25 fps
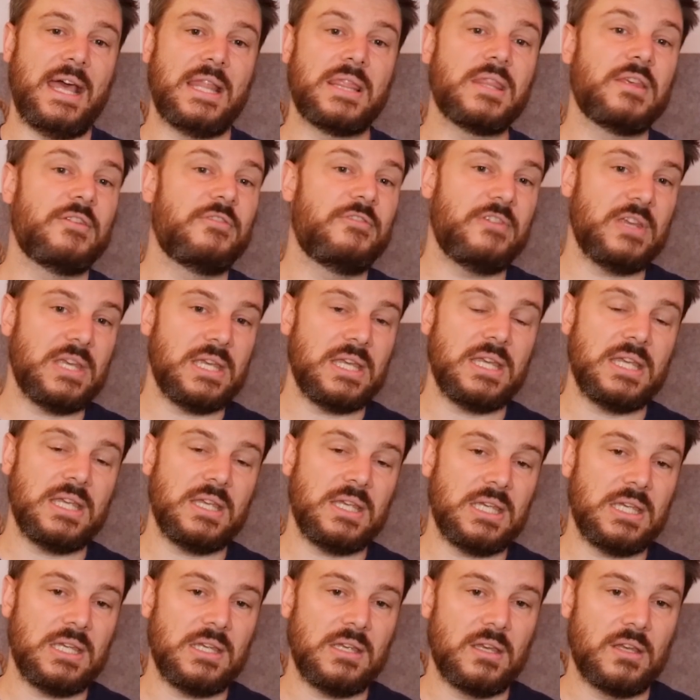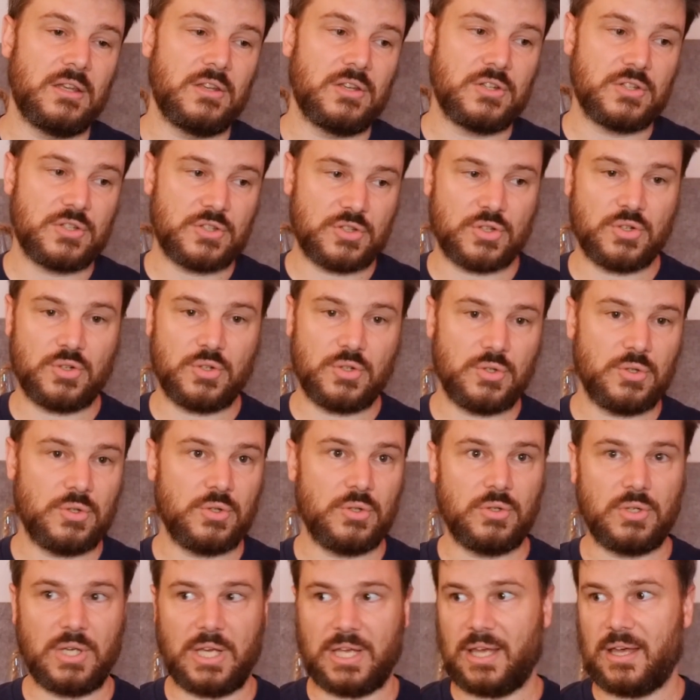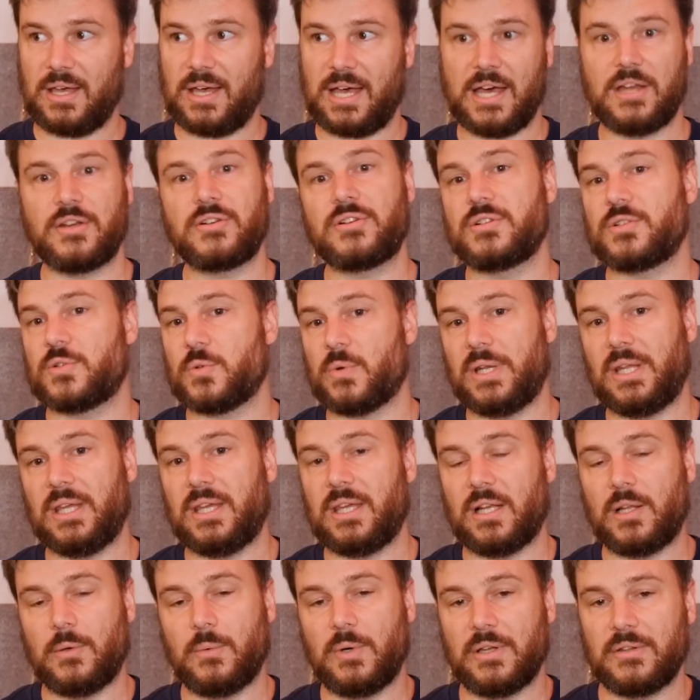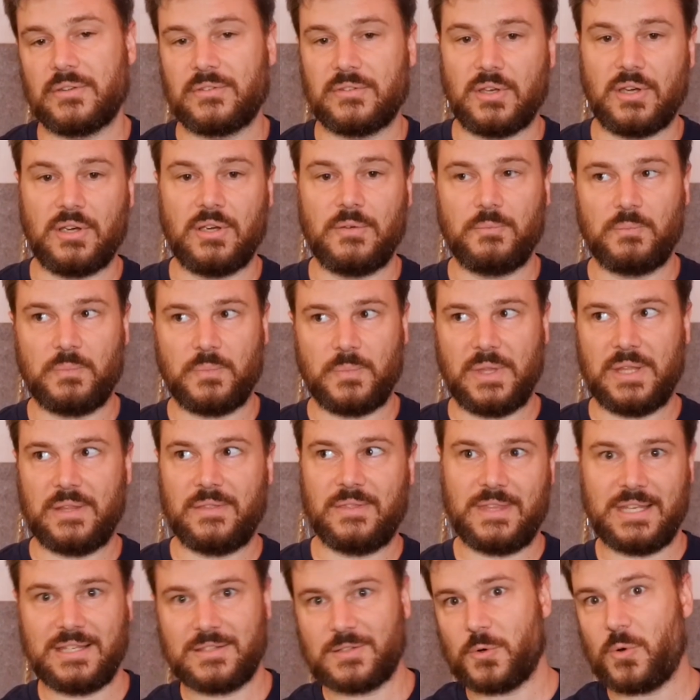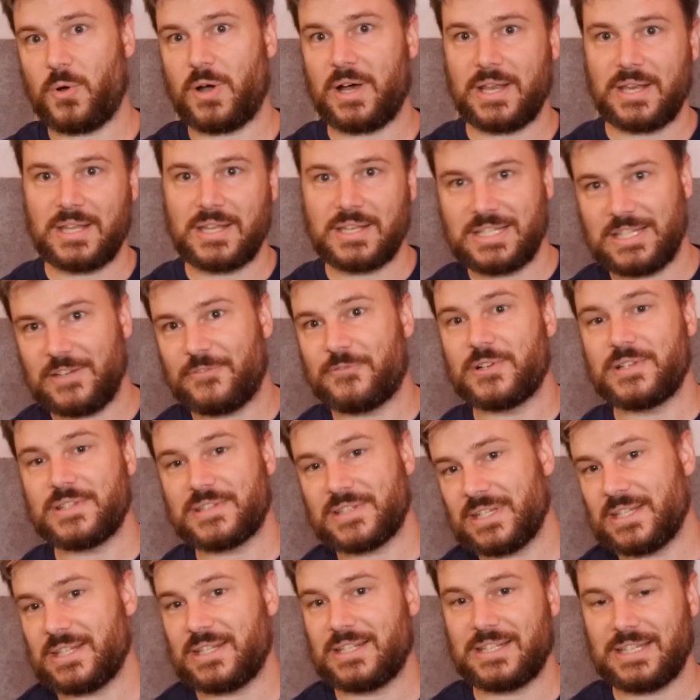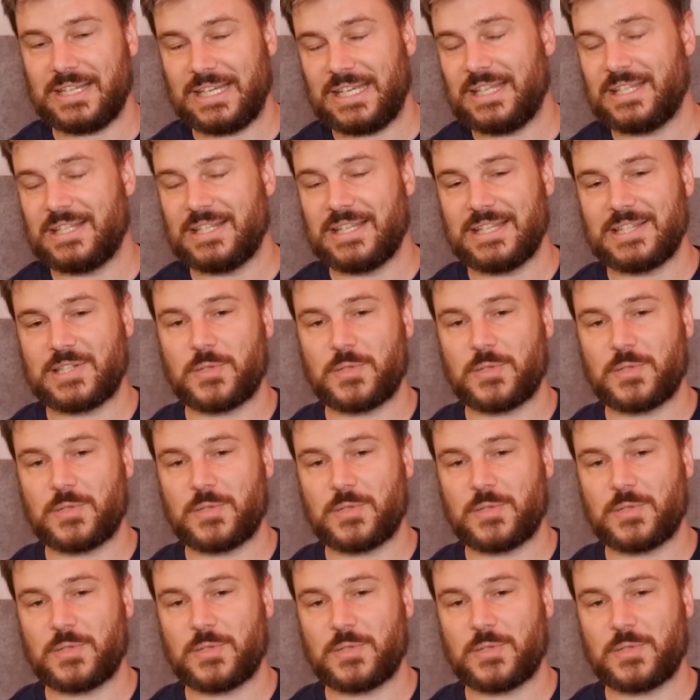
and the V to 120 uh, kilowatts. So there's quite a difference in, in the